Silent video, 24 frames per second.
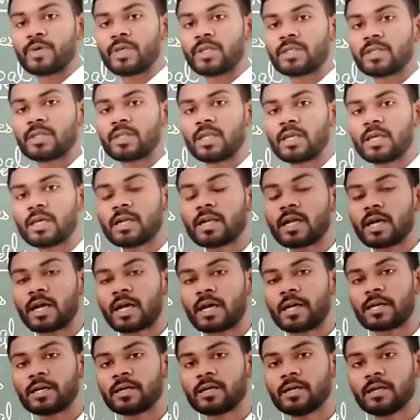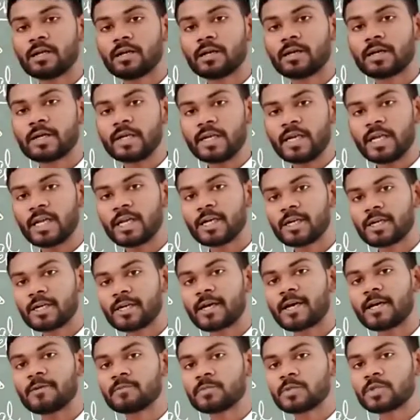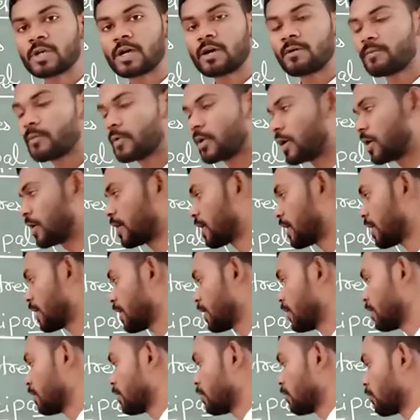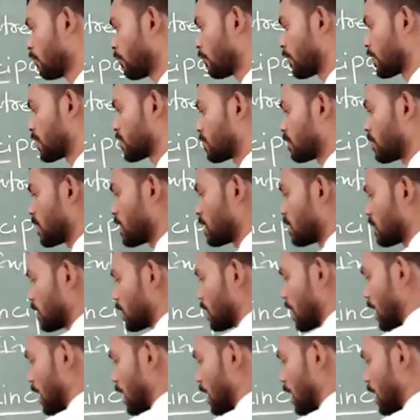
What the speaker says: Means there are 10 times of 100, which means